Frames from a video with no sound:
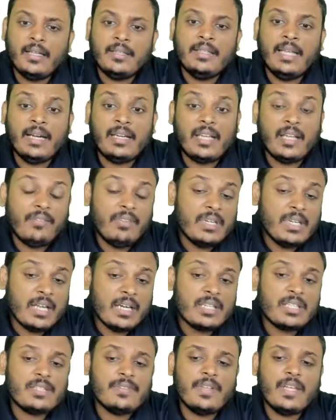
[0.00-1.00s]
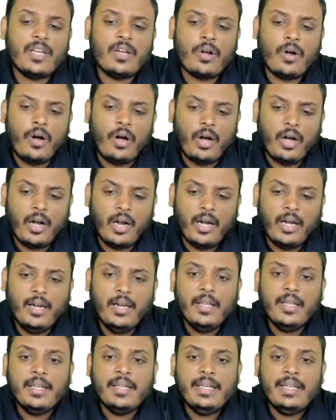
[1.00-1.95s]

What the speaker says: that evidence we call